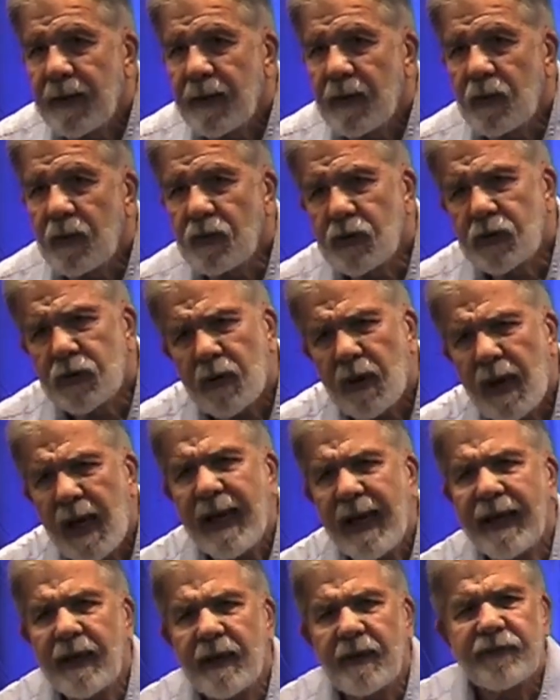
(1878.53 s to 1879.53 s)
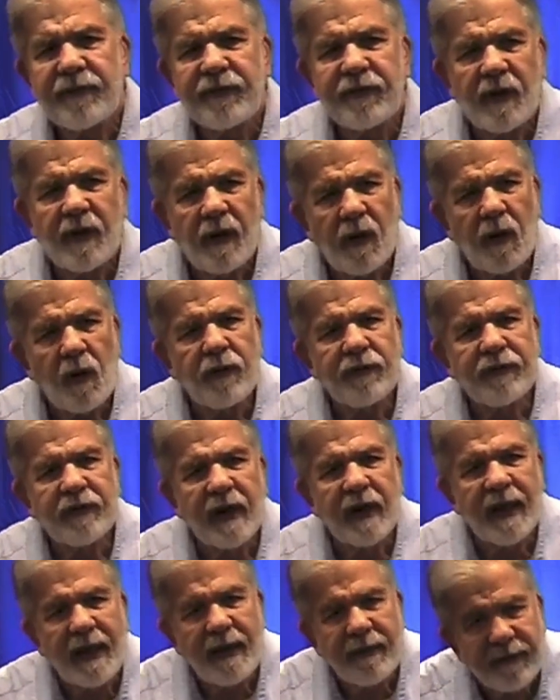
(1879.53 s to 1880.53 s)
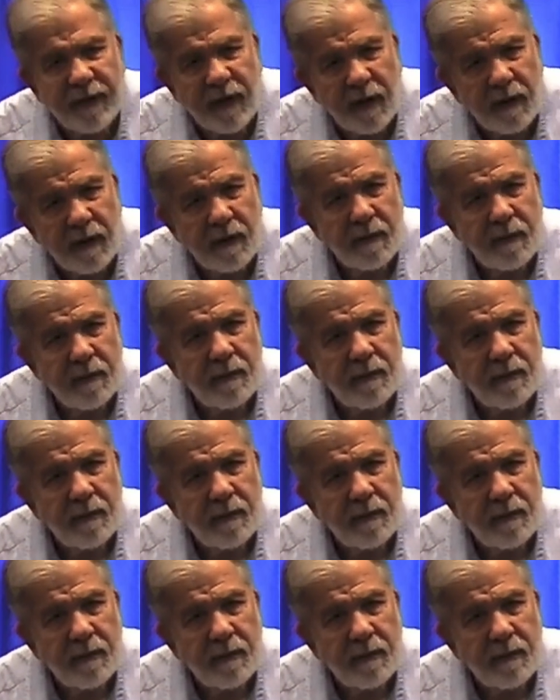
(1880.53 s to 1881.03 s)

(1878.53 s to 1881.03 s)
who triumphed over evil.